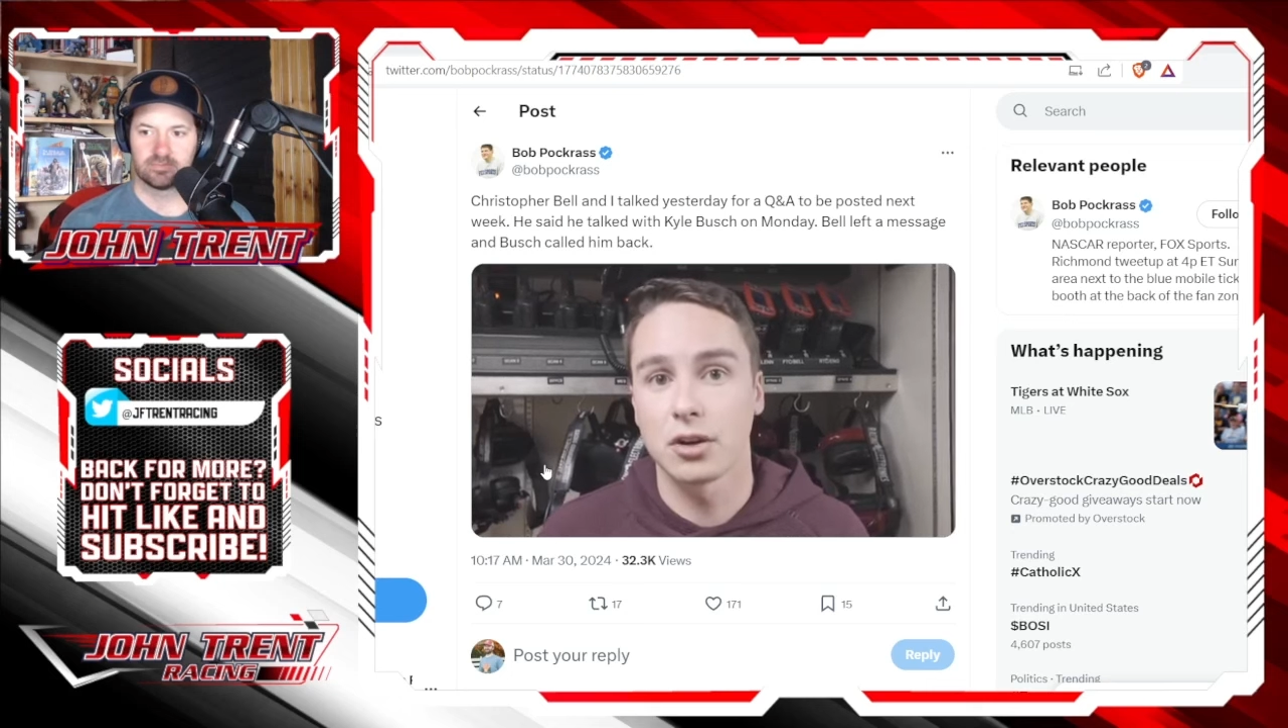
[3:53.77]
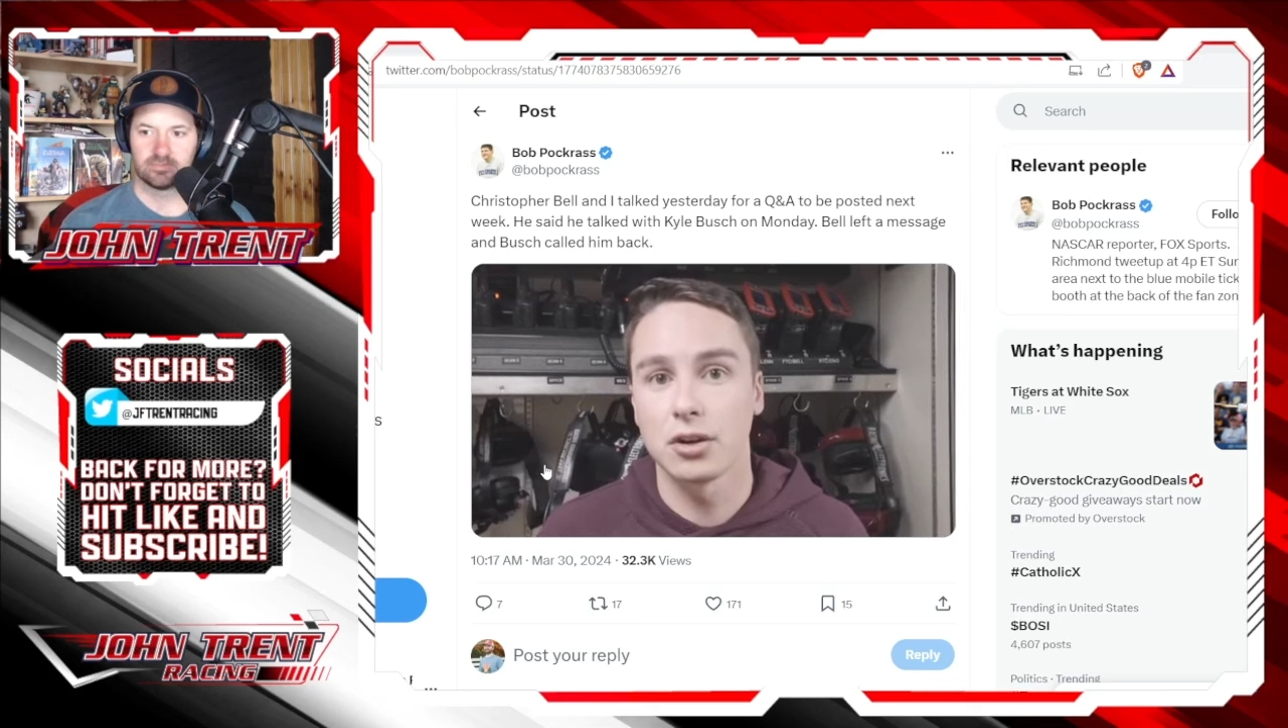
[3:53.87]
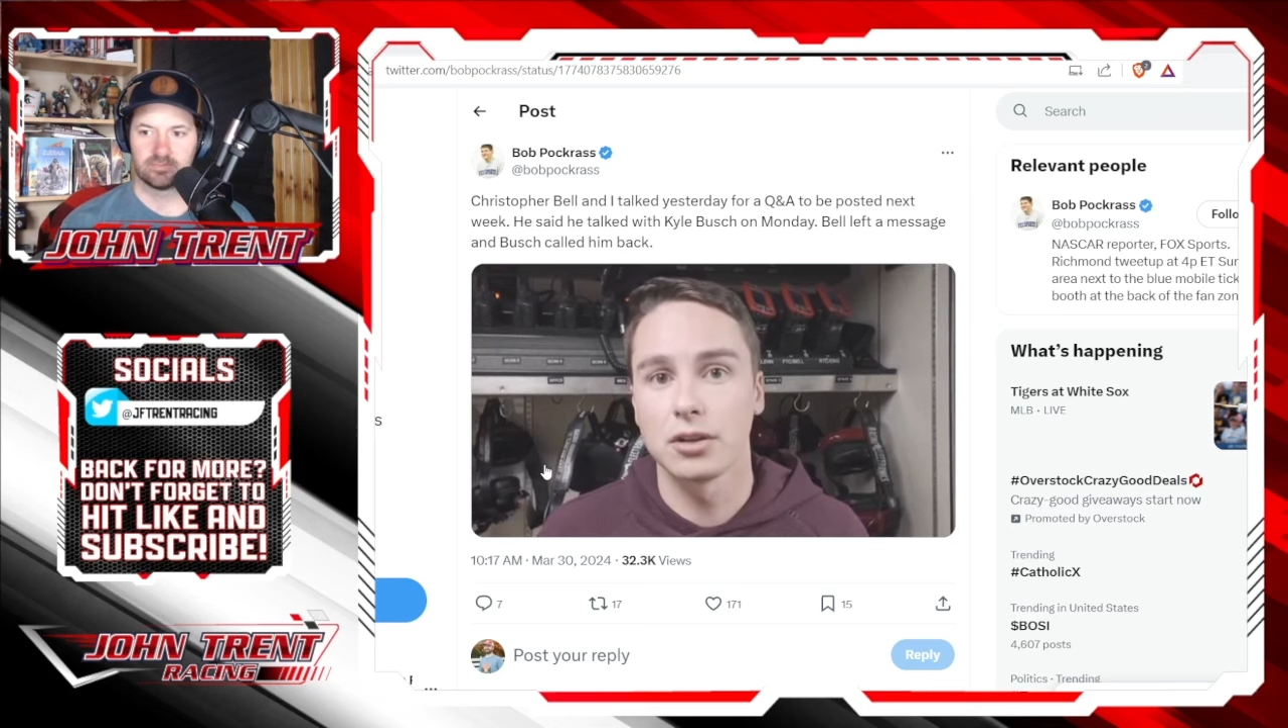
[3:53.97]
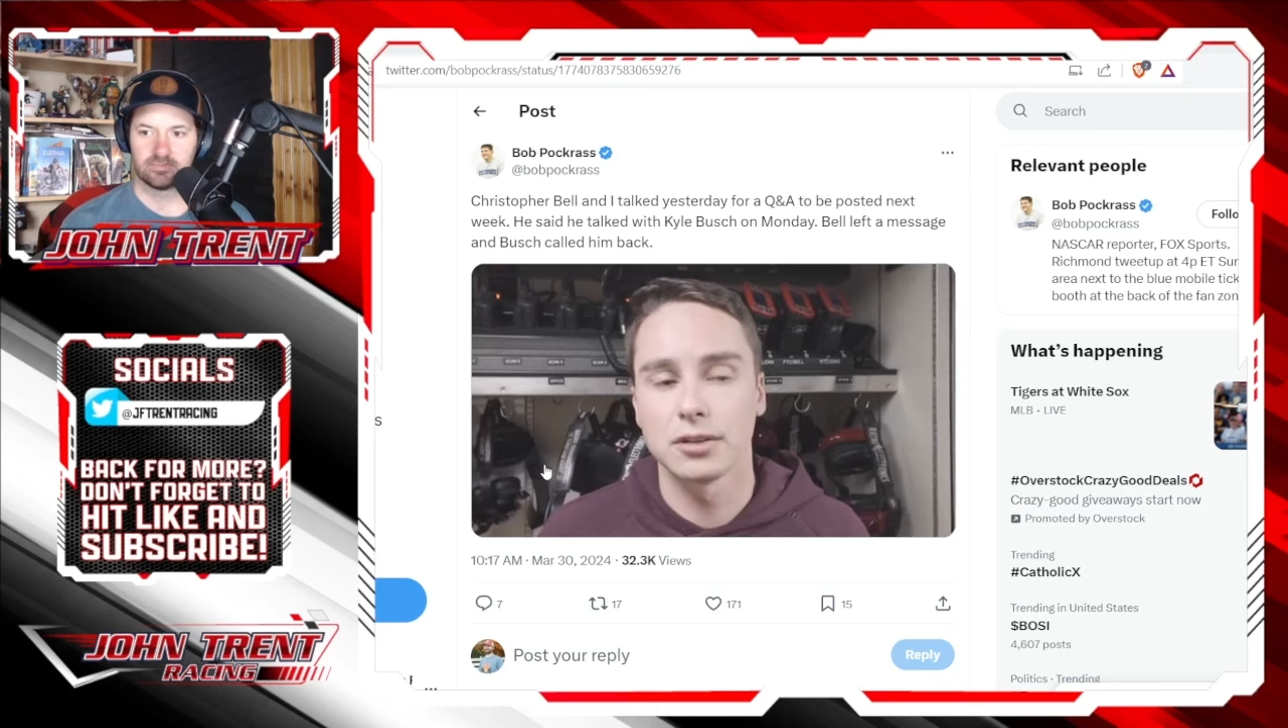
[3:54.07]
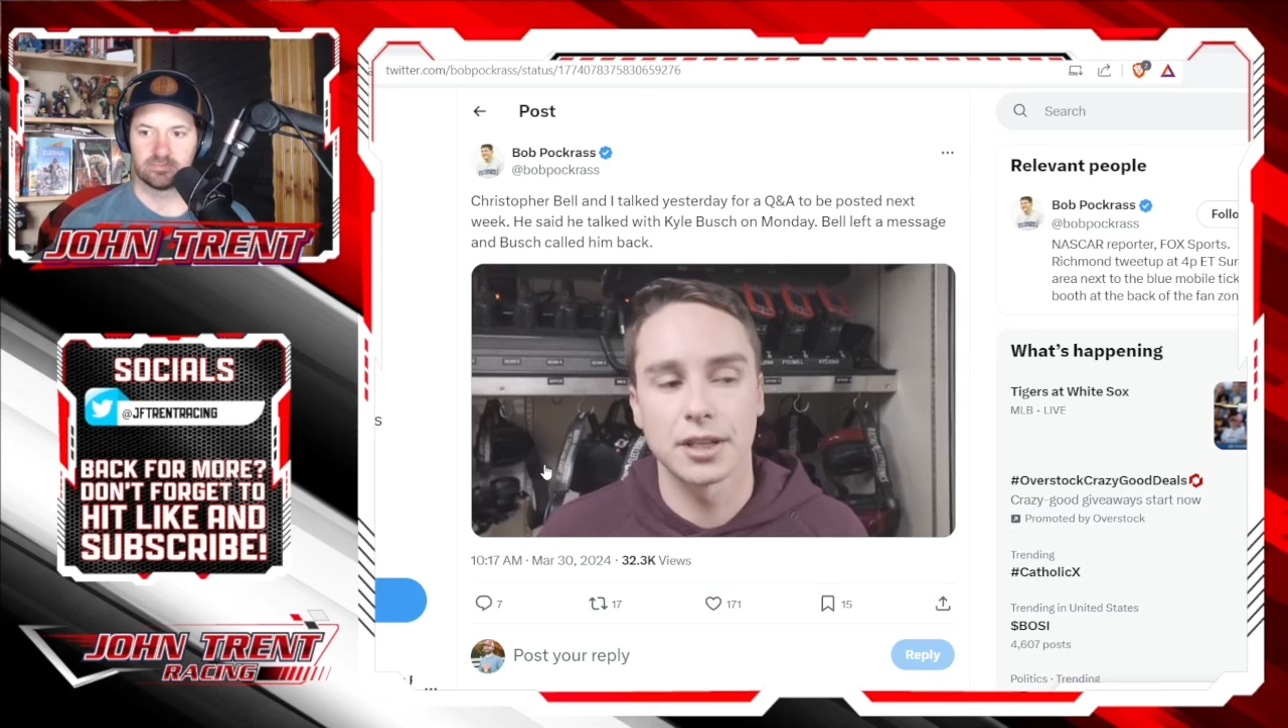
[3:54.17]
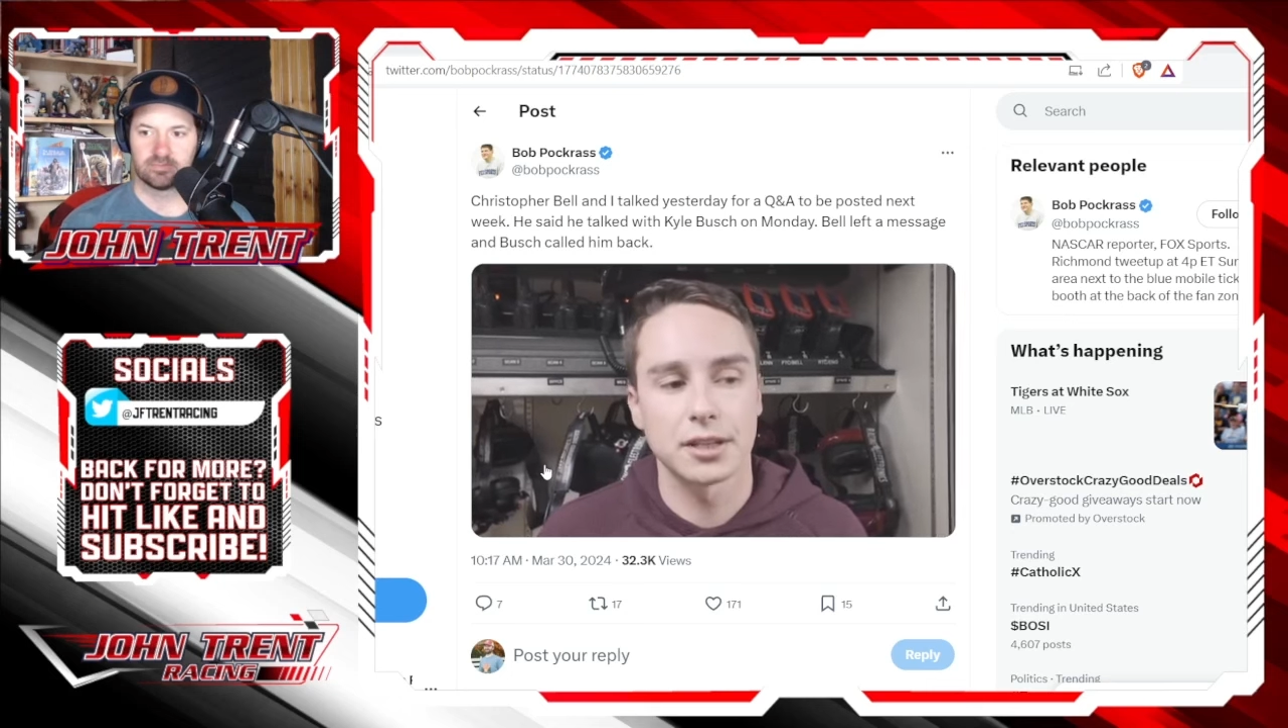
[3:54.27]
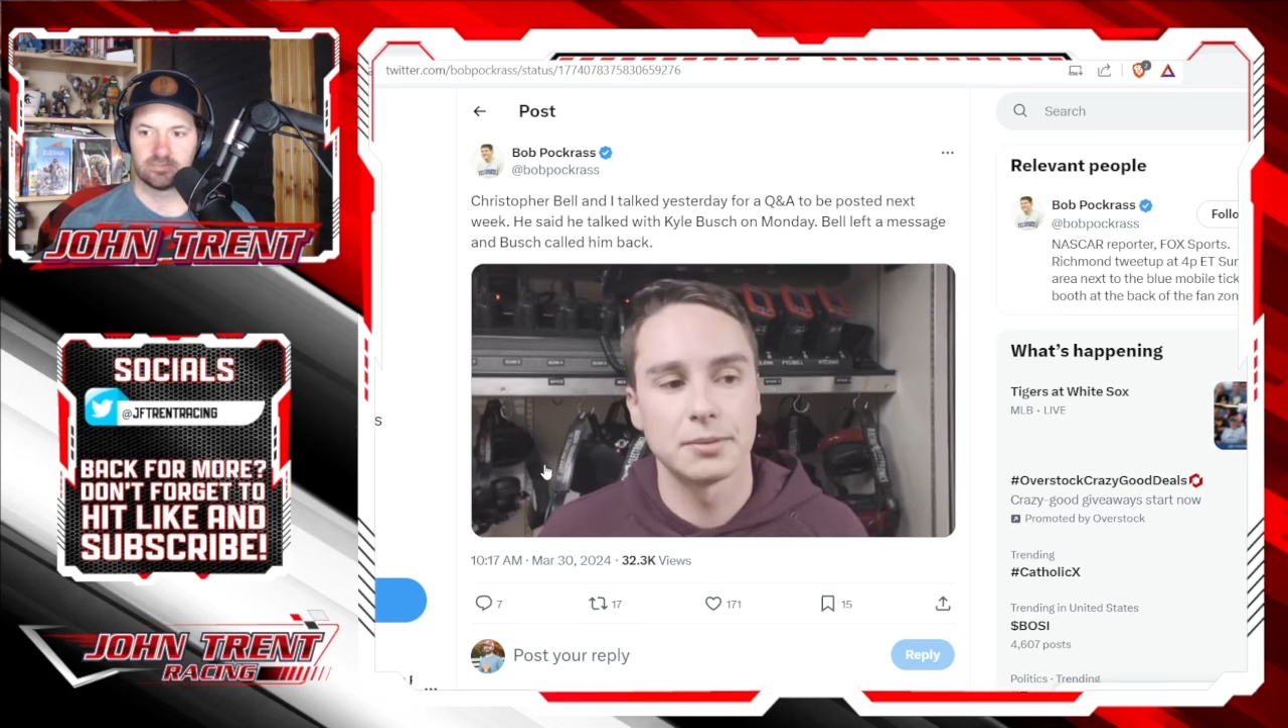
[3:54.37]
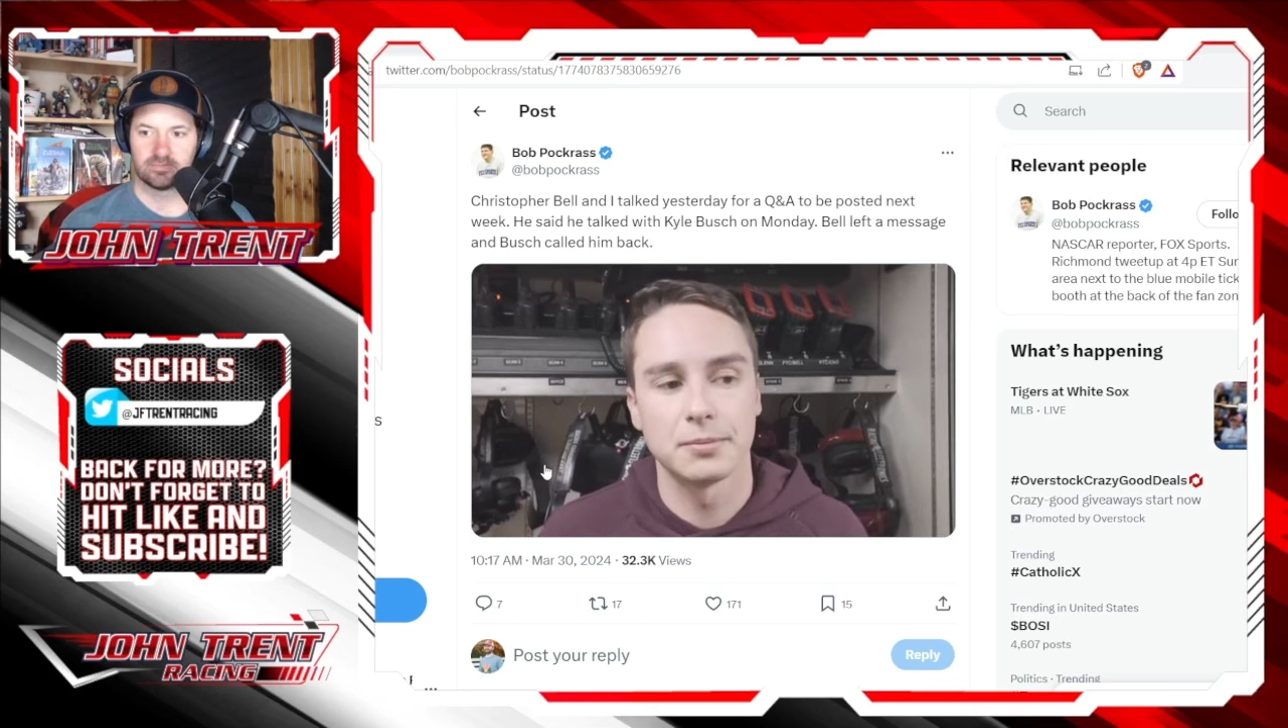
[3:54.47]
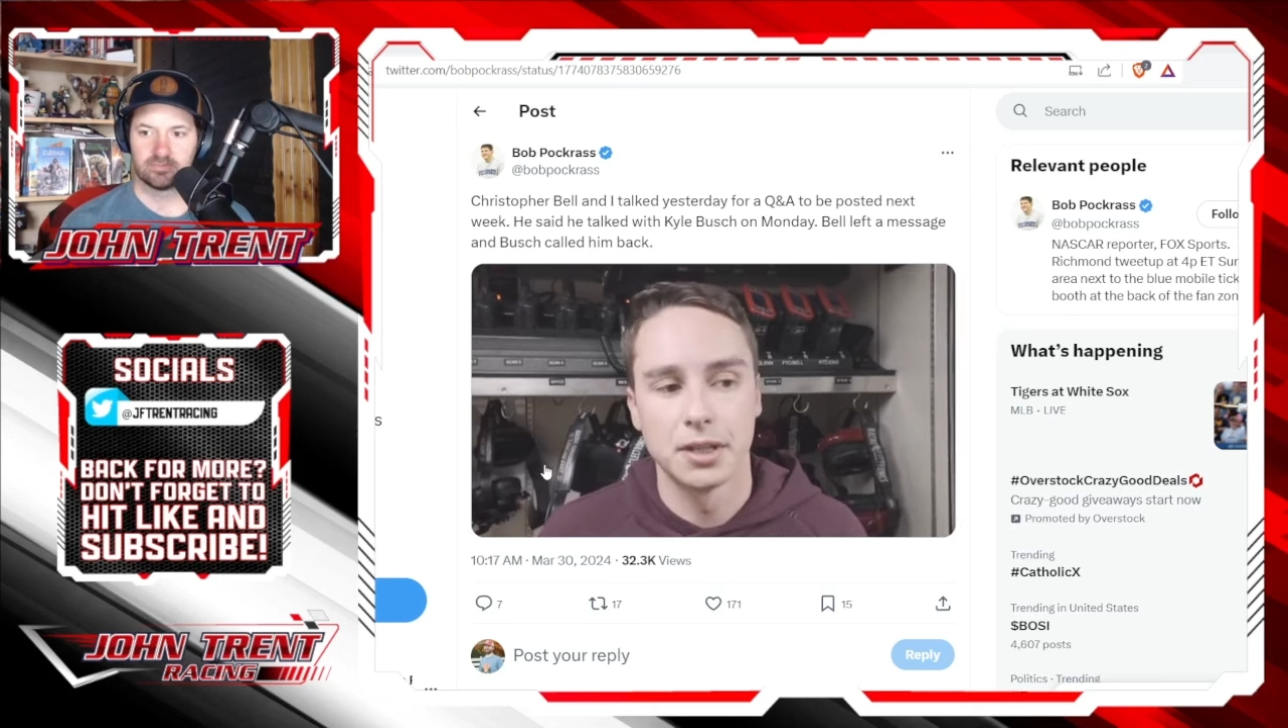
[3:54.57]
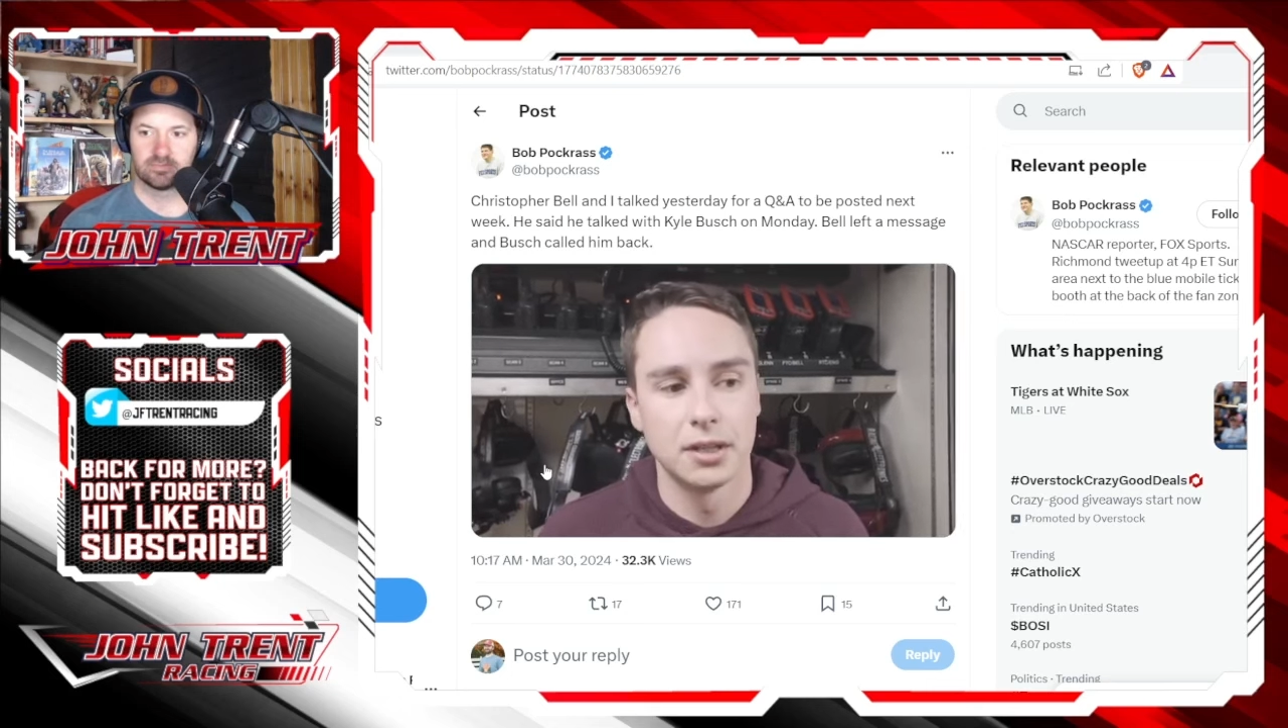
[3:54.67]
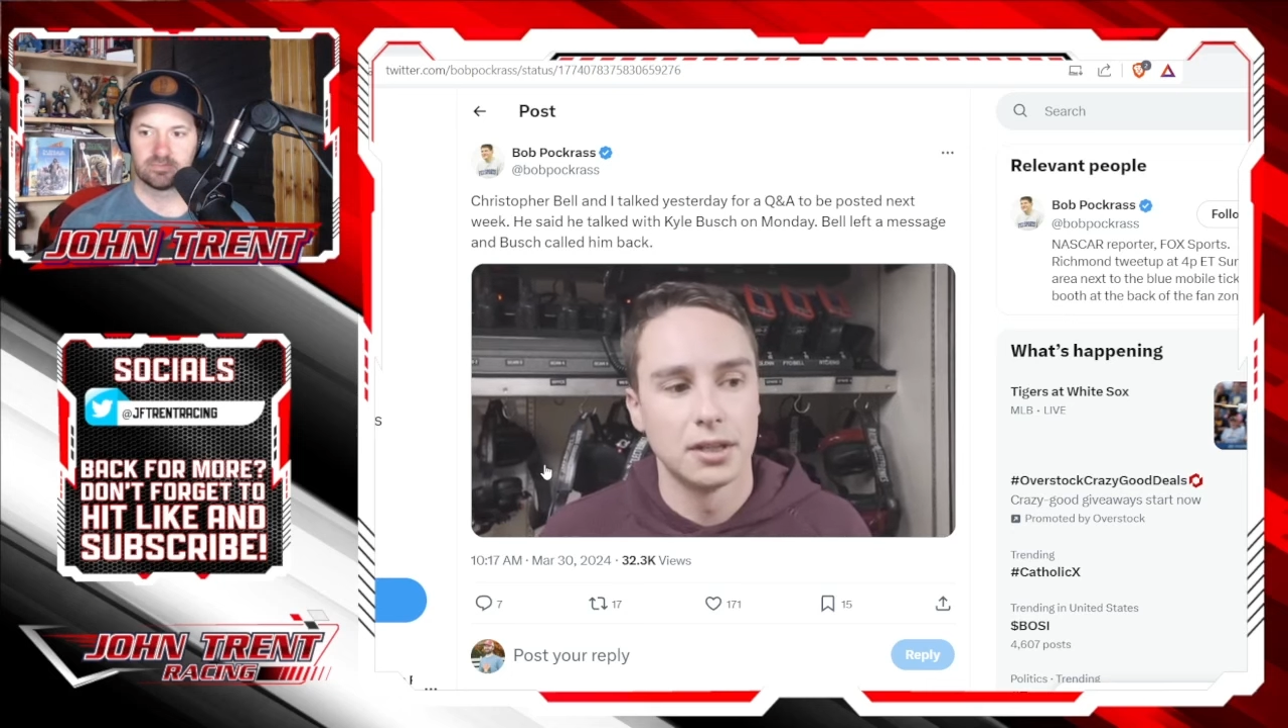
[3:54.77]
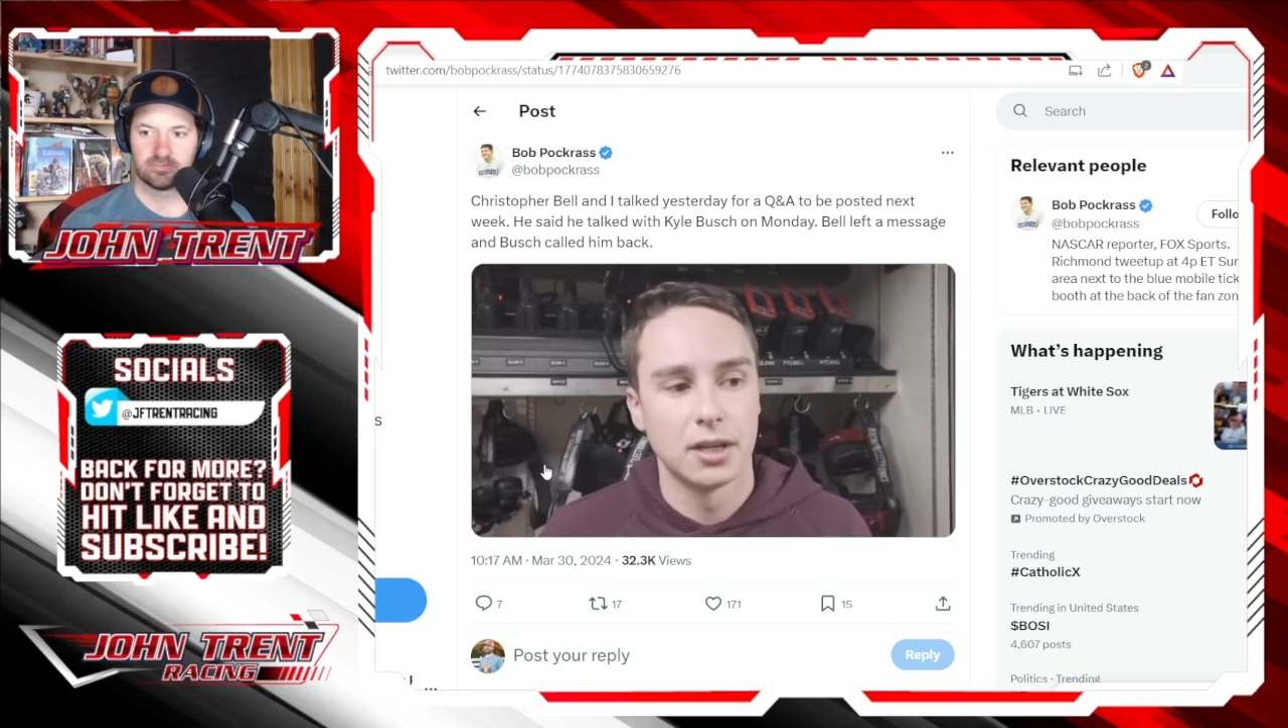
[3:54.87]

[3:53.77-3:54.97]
car, like a